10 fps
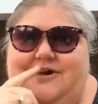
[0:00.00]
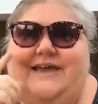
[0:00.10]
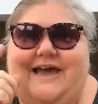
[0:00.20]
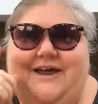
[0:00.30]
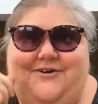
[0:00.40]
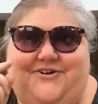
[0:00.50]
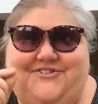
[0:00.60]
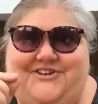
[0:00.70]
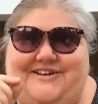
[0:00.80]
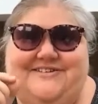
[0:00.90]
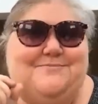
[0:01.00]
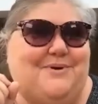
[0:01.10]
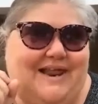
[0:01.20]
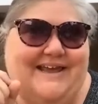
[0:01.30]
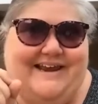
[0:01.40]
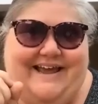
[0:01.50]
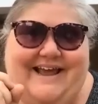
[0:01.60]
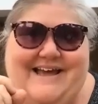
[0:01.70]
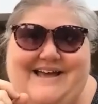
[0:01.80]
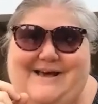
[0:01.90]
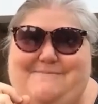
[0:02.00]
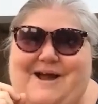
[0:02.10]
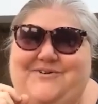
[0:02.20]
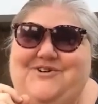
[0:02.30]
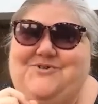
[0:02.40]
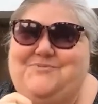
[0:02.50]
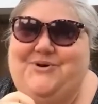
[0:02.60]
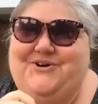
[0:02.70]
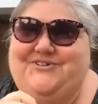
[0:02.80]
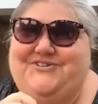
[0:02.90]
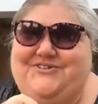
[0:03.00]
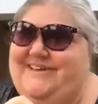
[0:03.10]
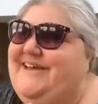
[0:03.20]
I cannot sit complaining about new books